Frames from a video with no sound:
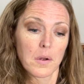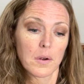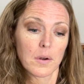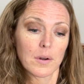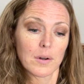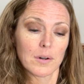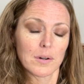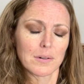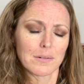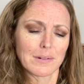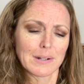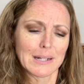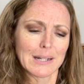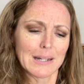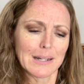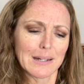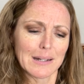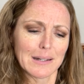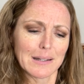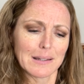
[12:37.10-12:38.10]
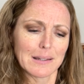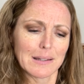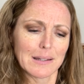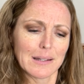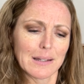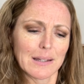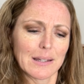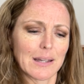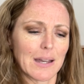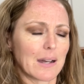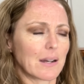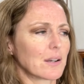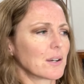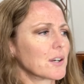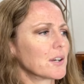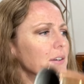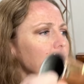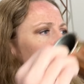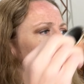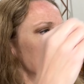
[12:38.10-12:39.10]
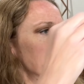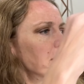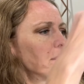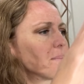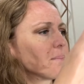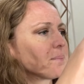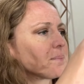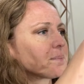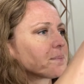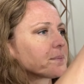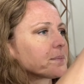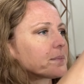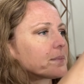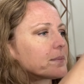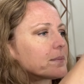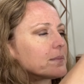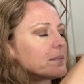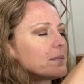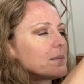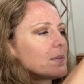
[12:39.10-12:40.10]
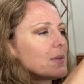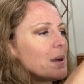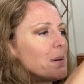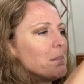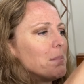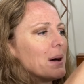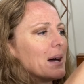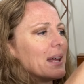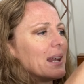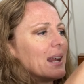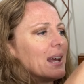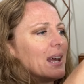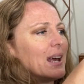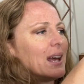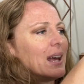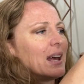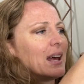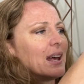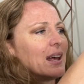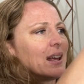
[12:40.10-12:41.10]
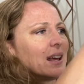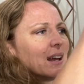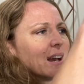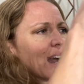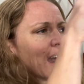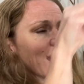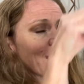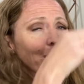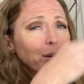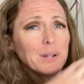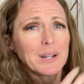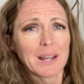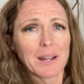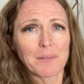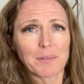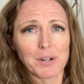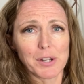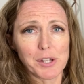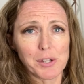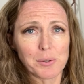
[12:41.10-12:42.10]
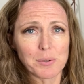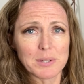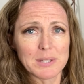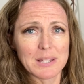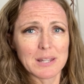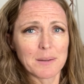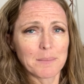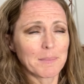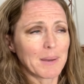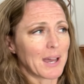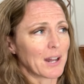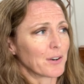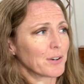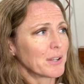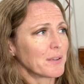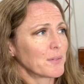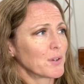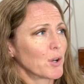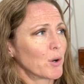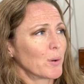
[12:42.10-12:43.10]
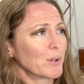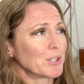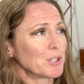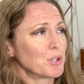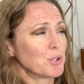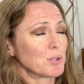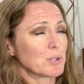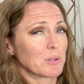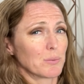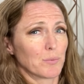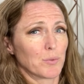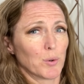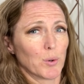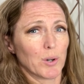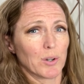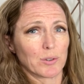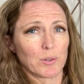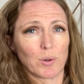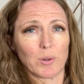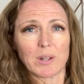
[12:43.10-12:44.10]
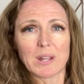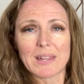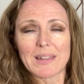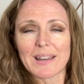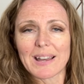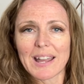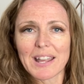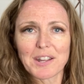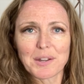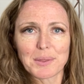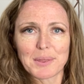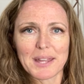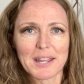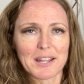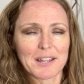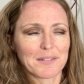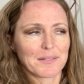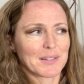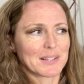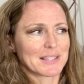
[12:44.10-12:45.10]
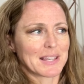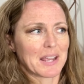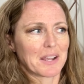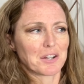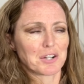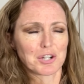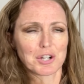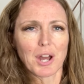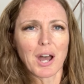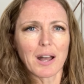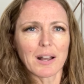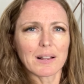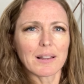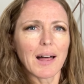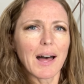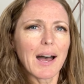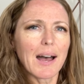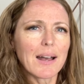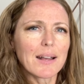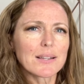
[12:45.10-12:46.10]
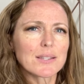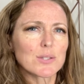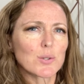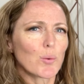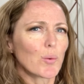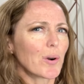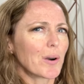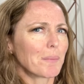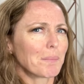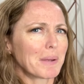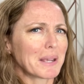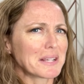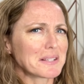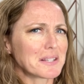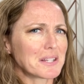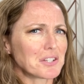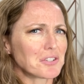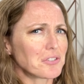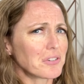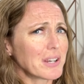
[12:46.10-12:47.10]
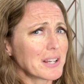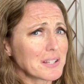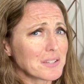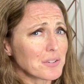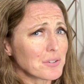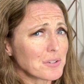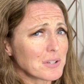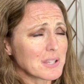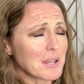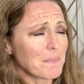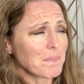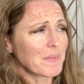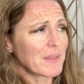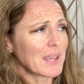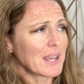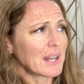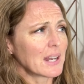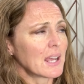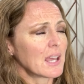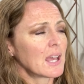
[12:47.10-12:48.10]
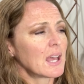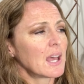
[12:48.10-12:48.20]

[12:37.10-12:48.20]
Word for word: Korea, I think. Yeah, Korea. But I would never use them. I don't even know what you'd use them for. The only thing I could think of is like a shot glass or mixing drinks or something,